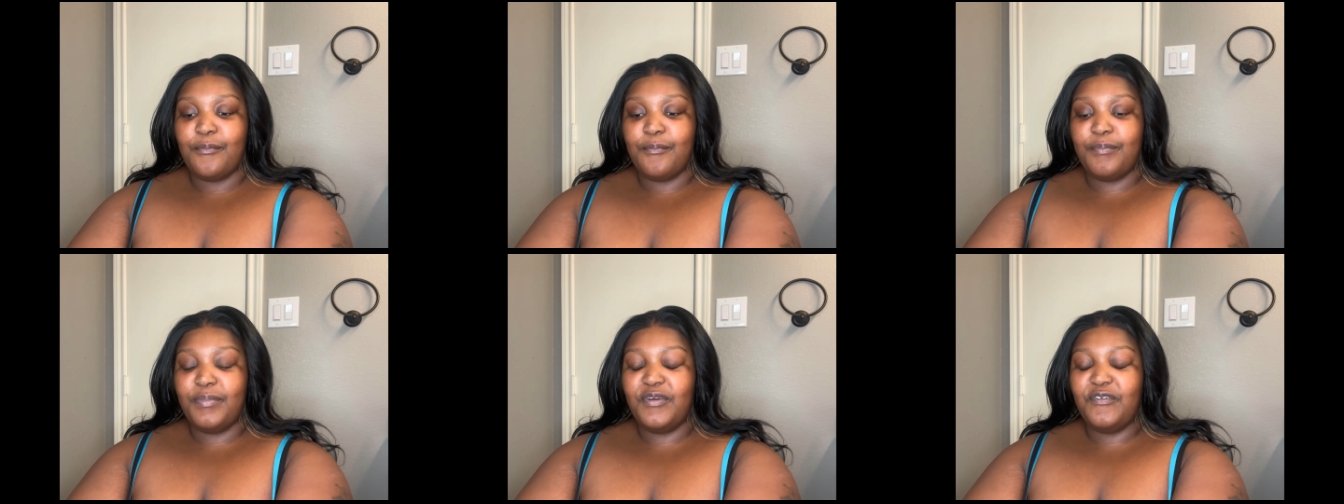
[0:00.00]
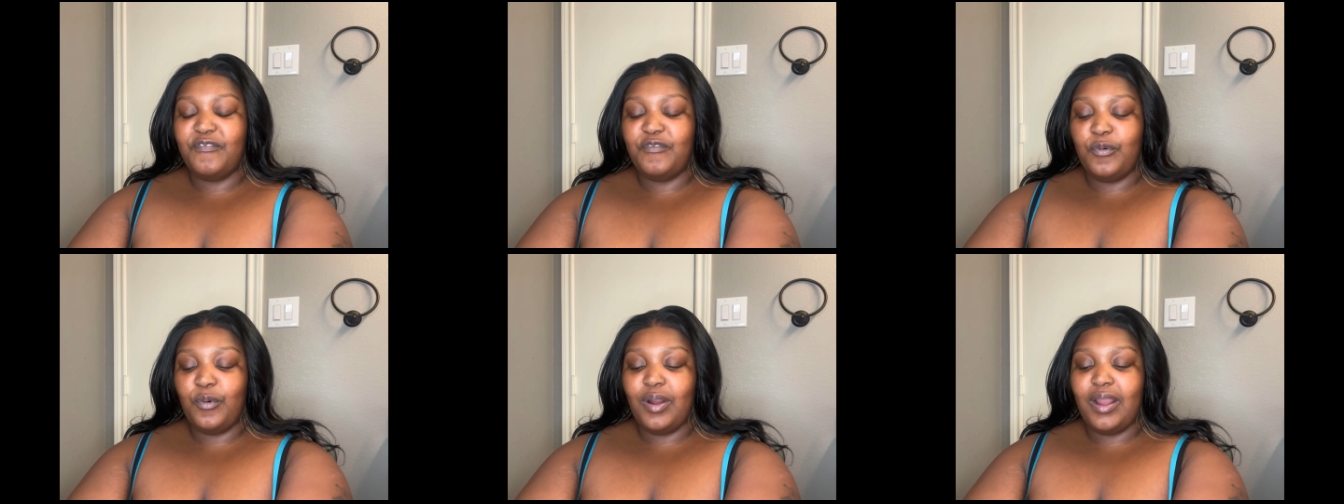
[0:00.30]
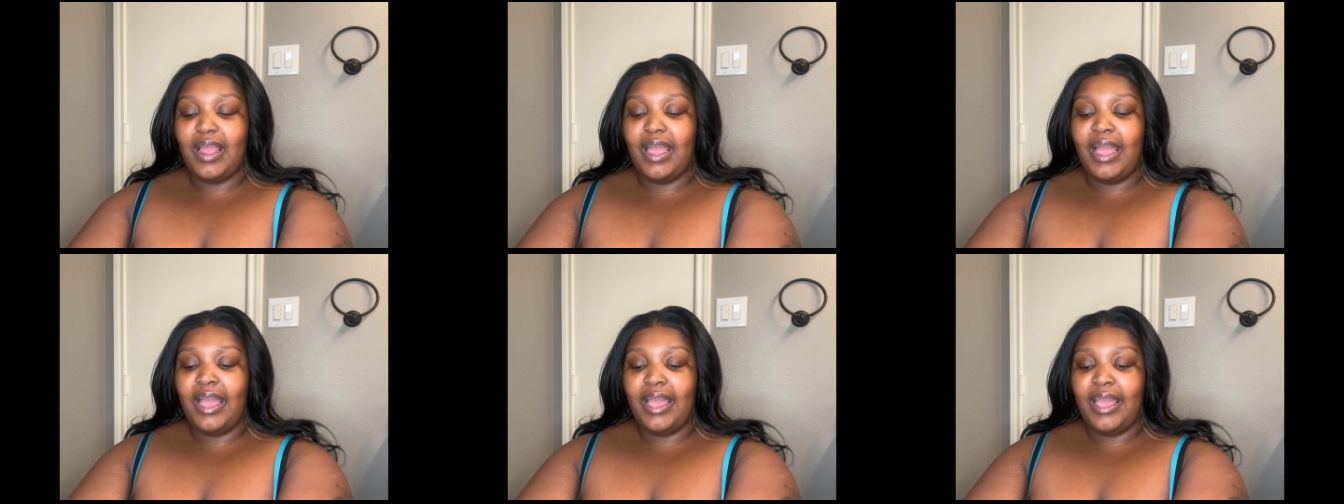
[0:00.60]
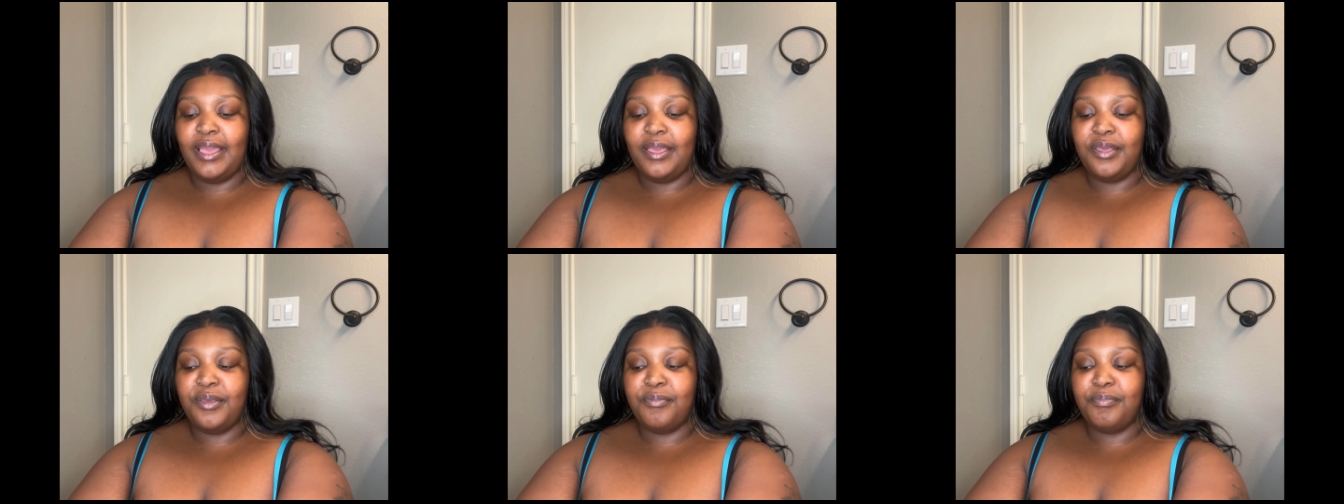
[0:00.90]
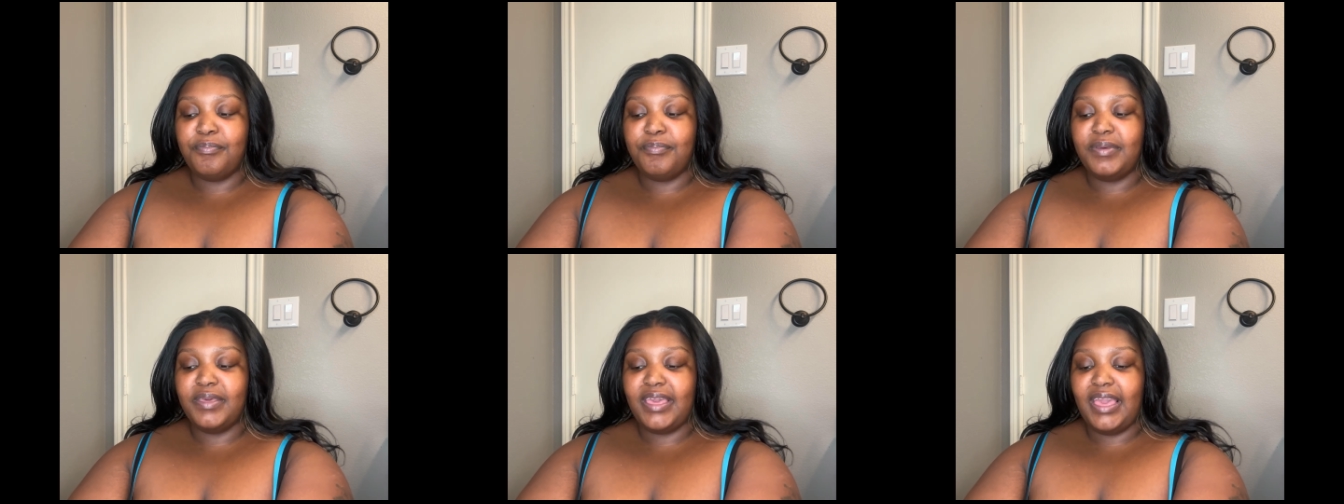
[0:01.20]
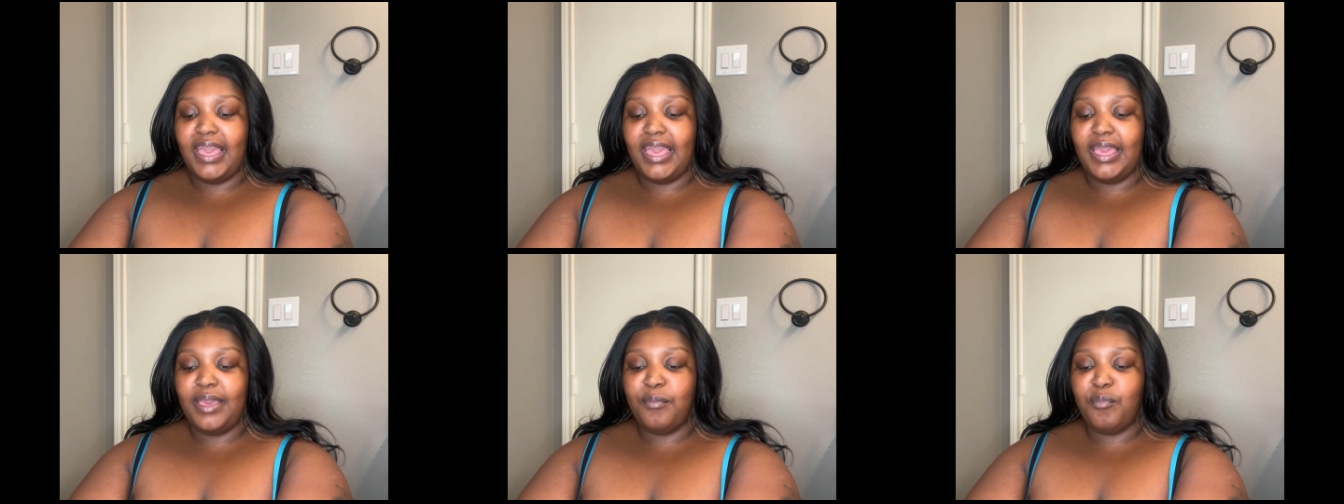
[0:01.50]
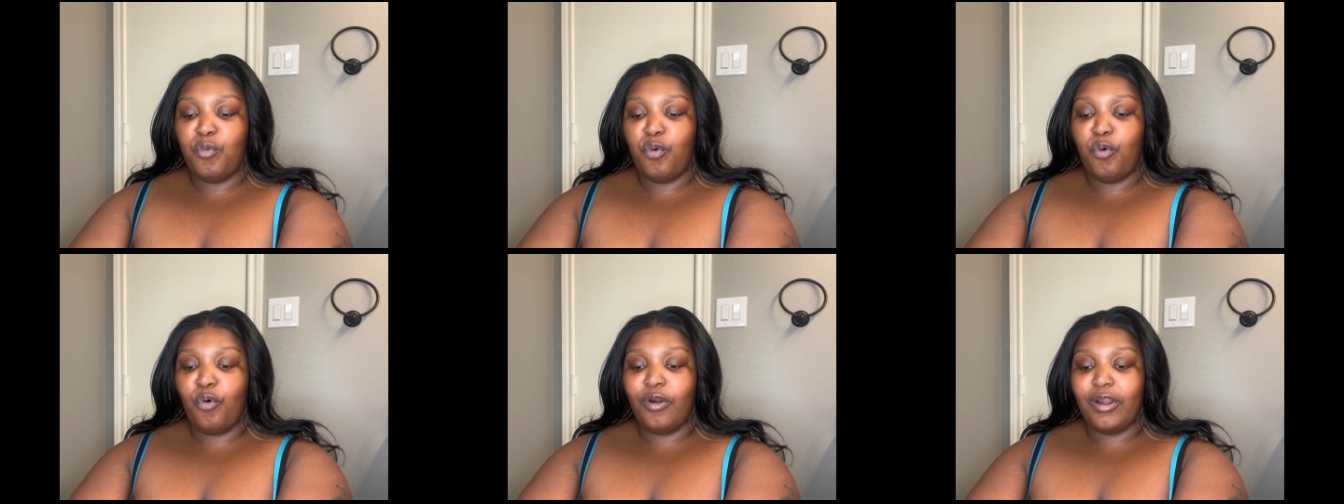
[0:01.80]
before I
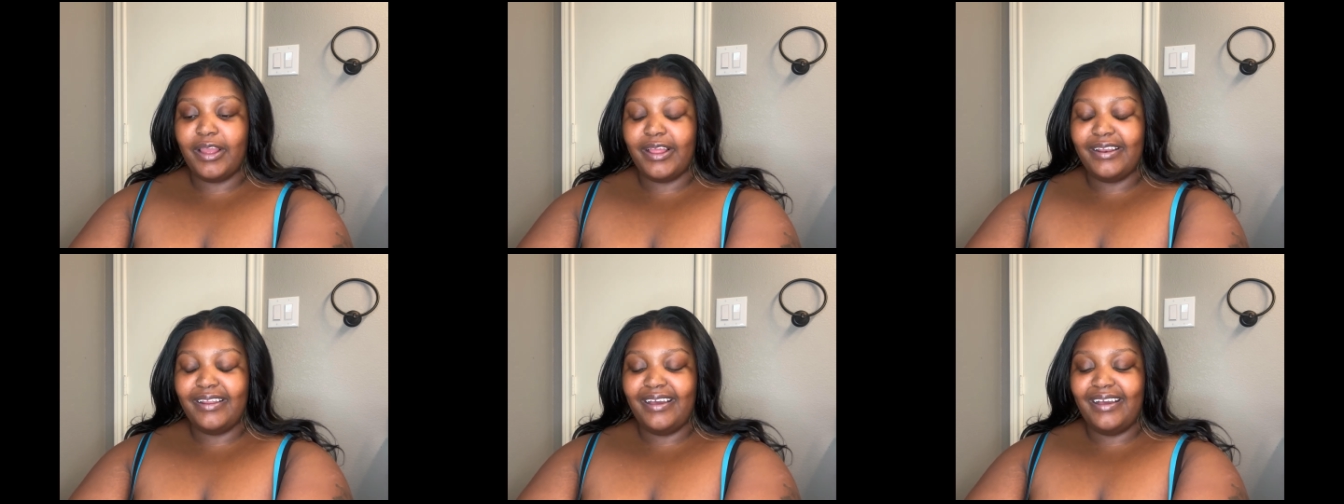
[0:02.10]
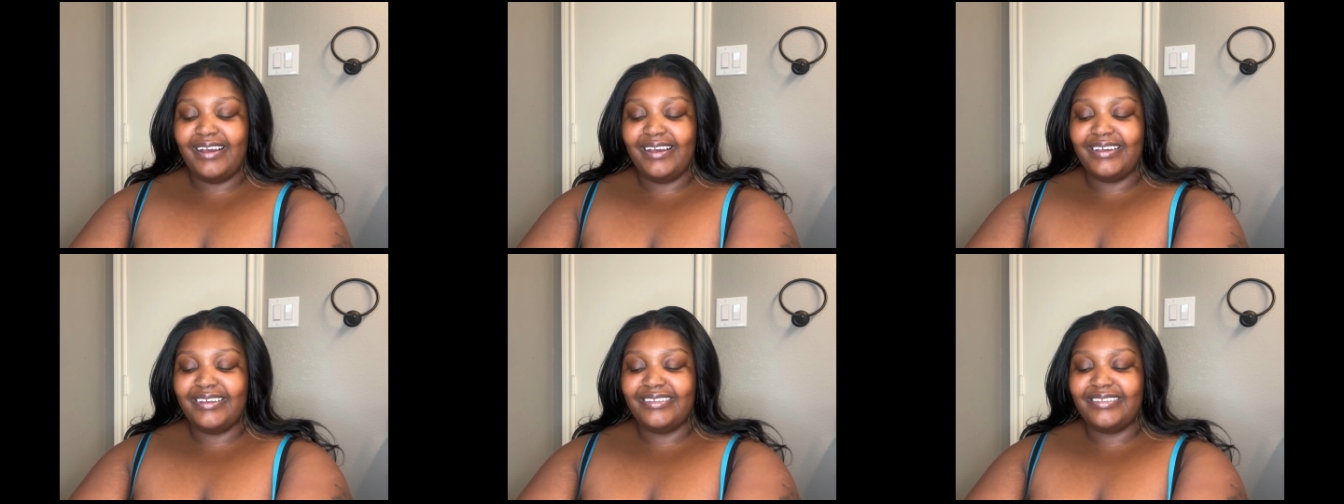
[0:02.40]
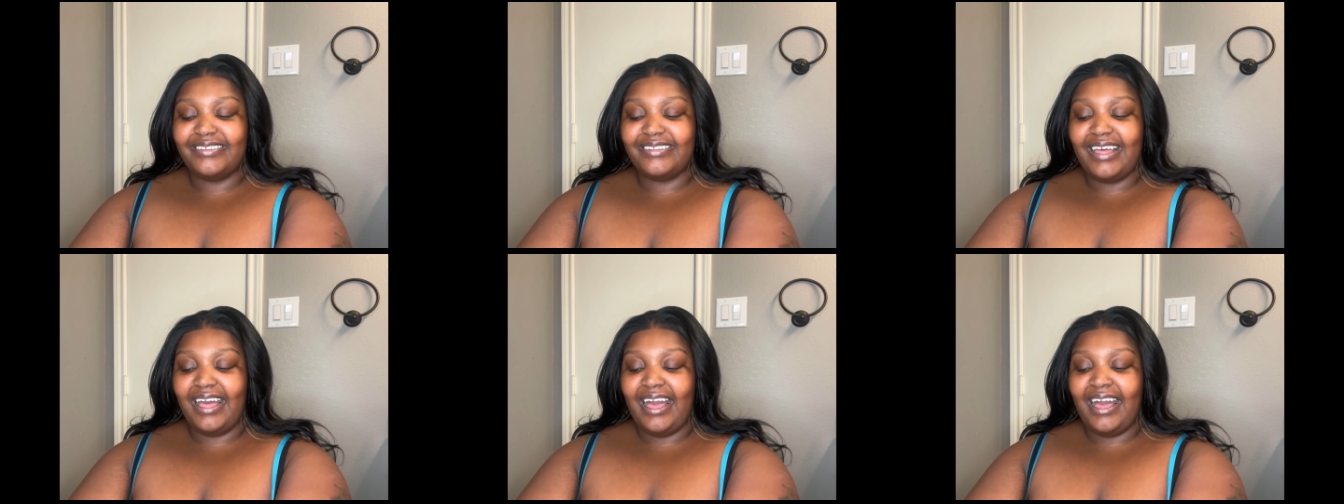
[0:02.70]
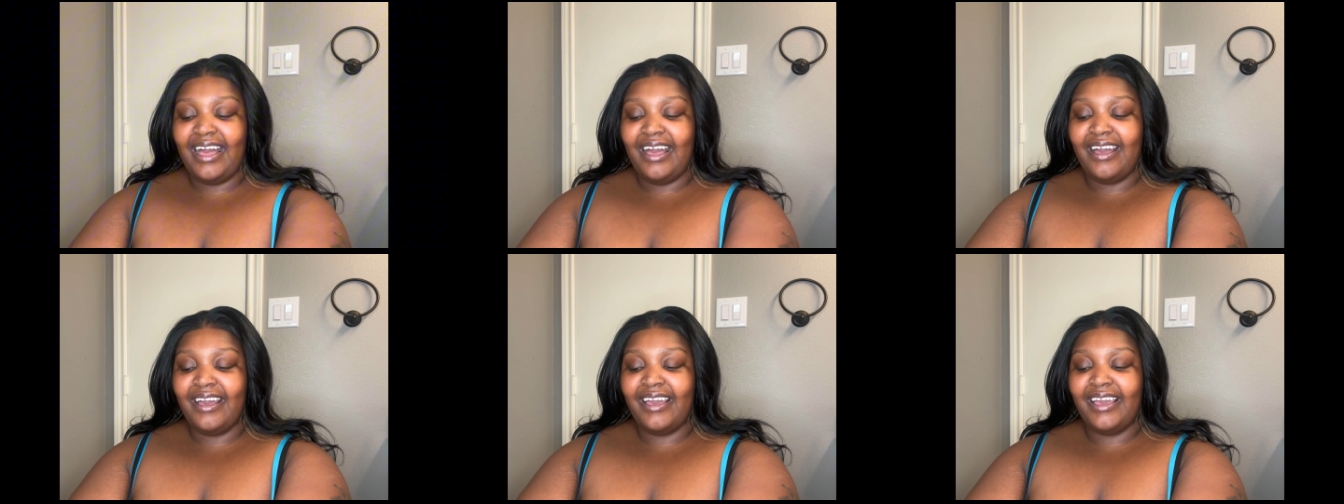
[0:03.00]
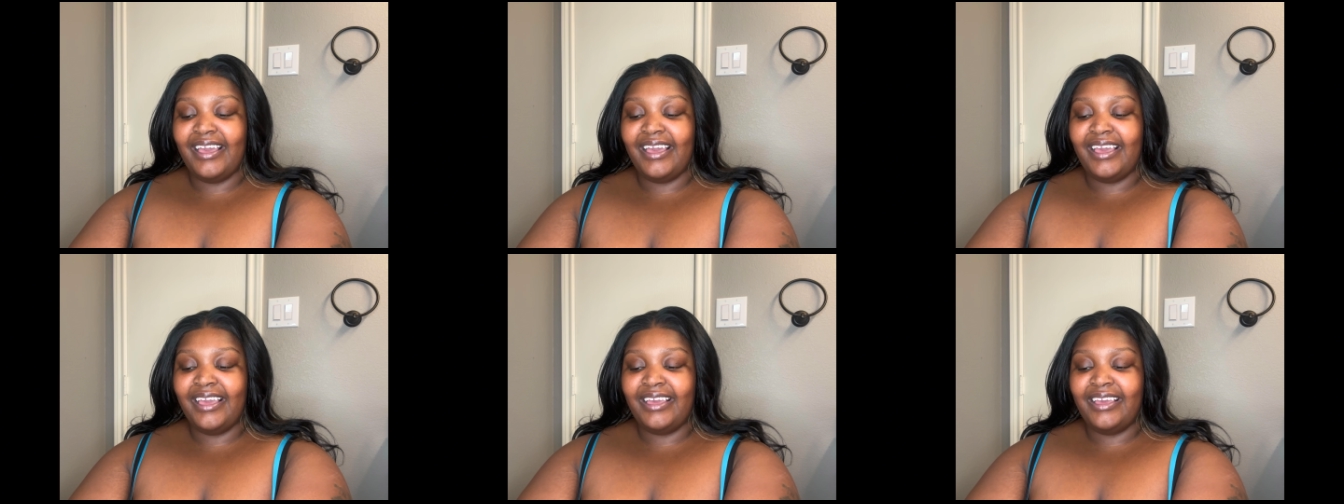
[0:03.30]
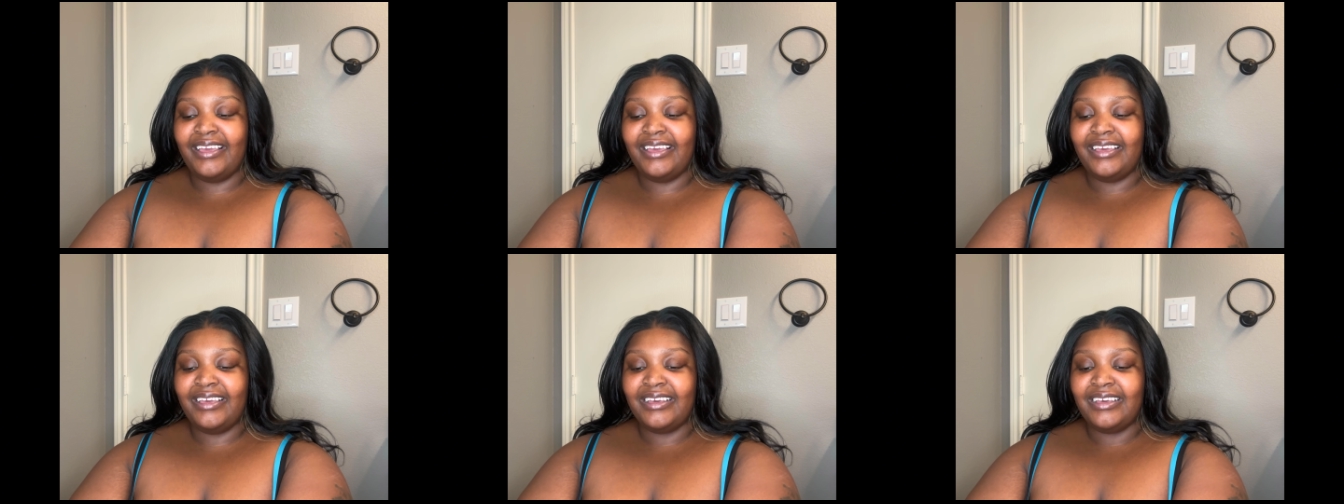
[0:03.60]
became organized, I